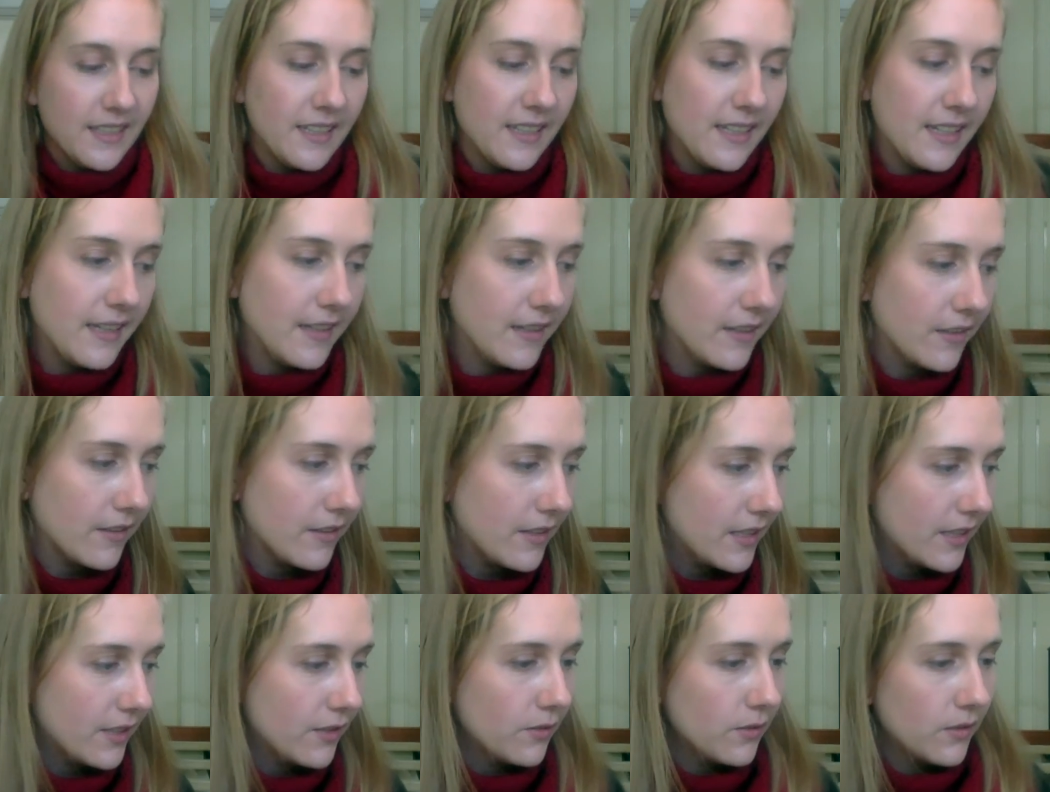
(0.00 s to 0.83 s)
Now,
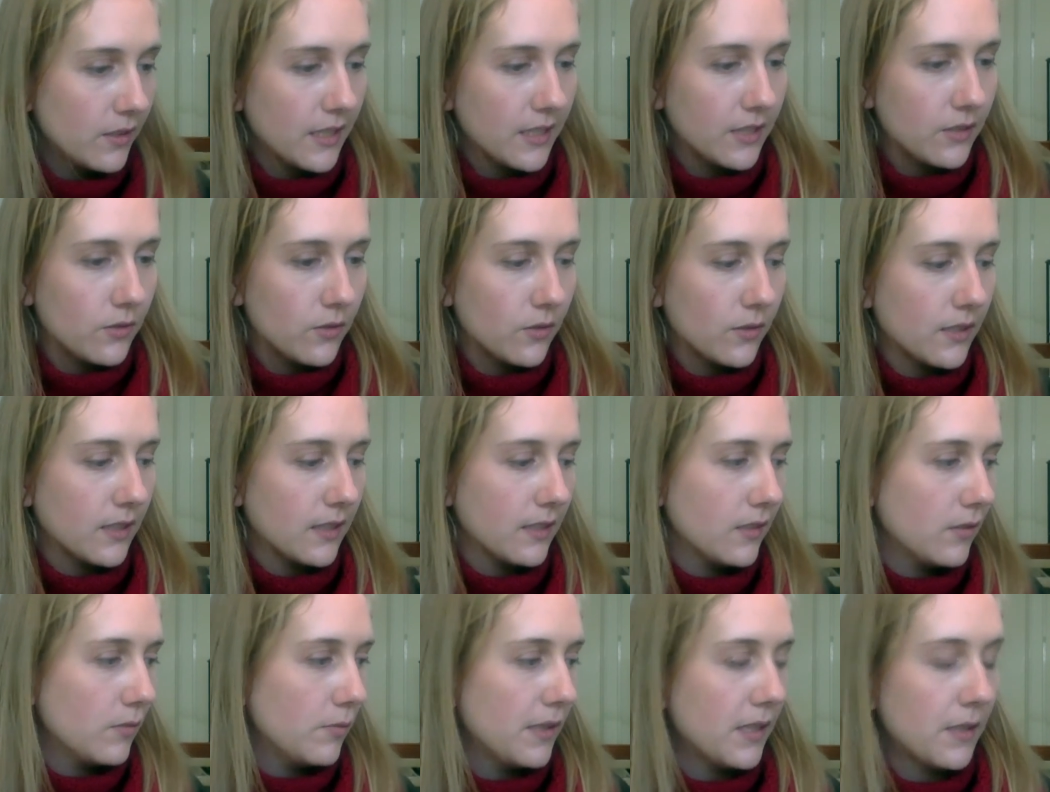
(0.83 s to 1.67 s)
I thought I'd talk a
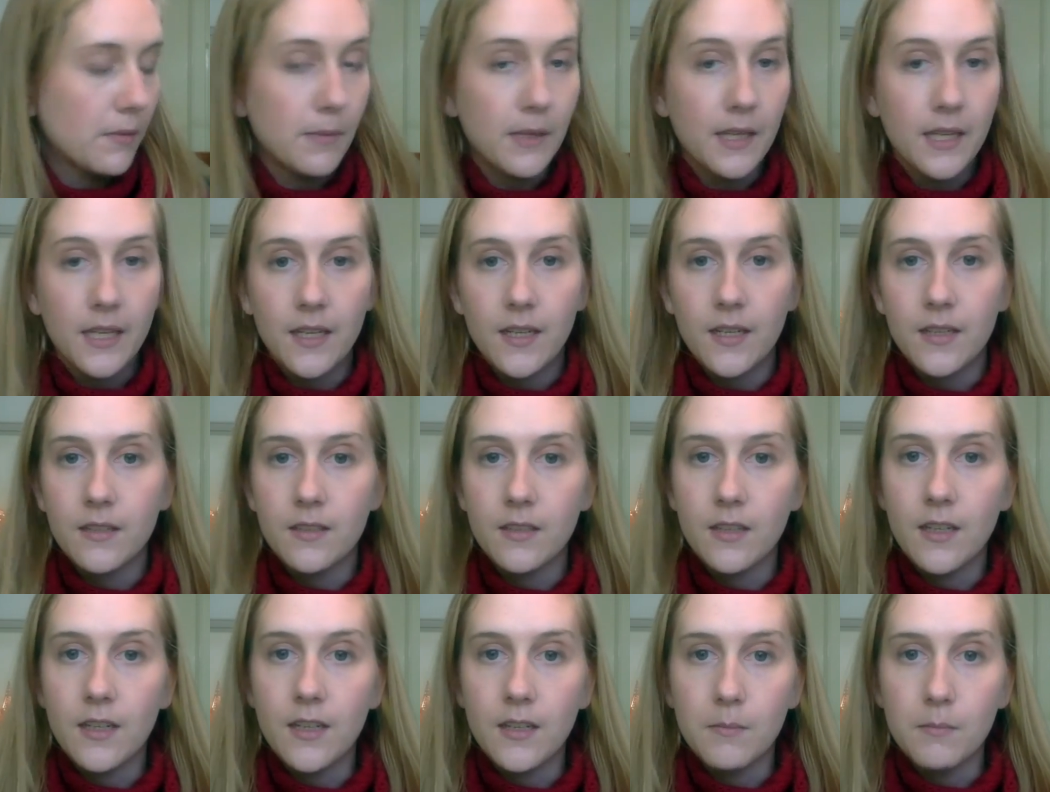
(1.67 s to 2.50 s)
little bit about
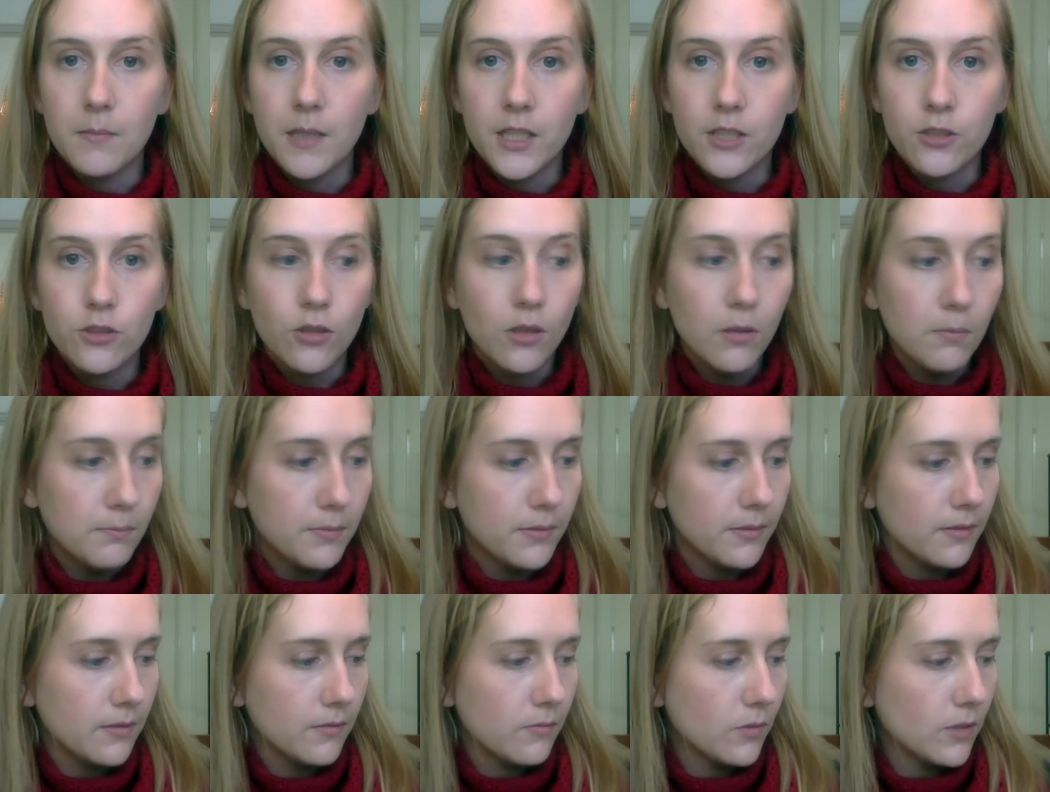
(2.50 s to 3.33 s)
my shop
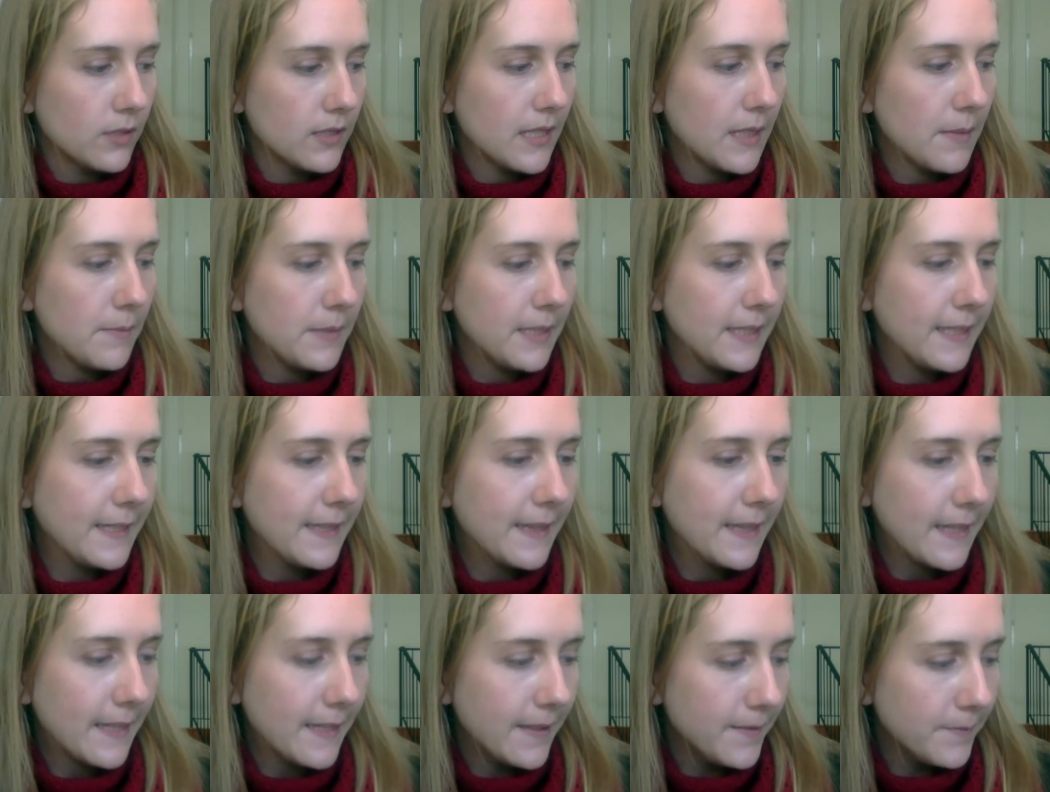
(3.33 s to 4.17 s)
and what's happening in
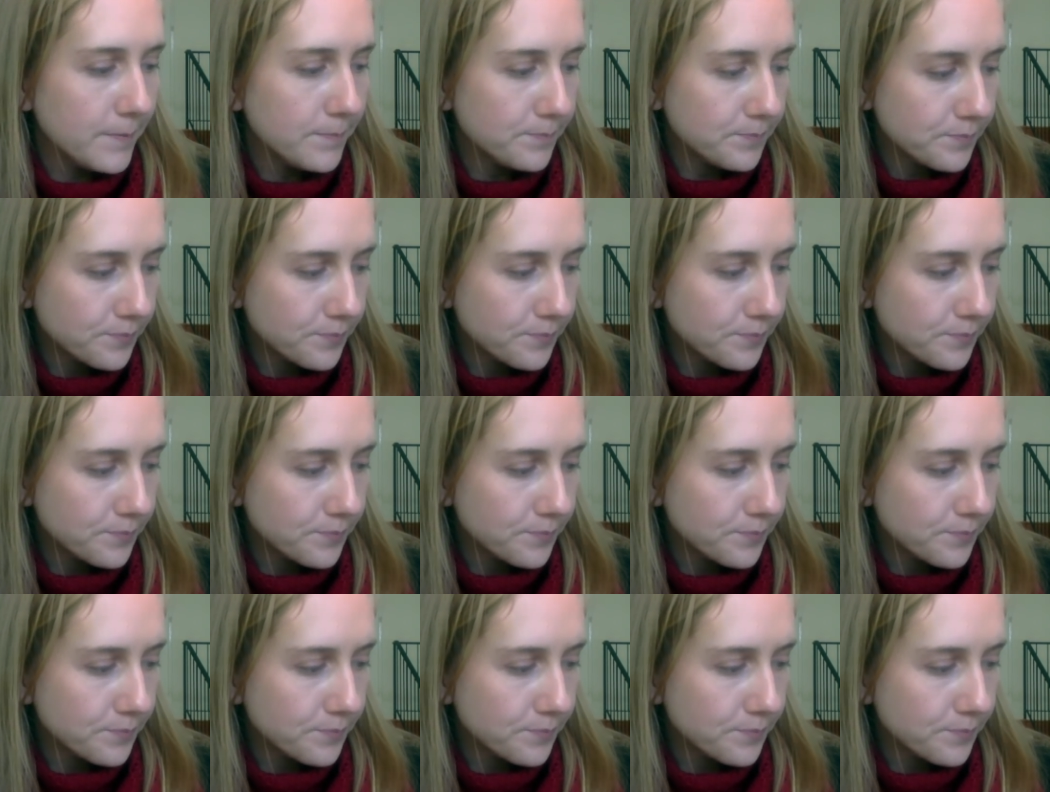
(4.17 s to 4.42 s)
there.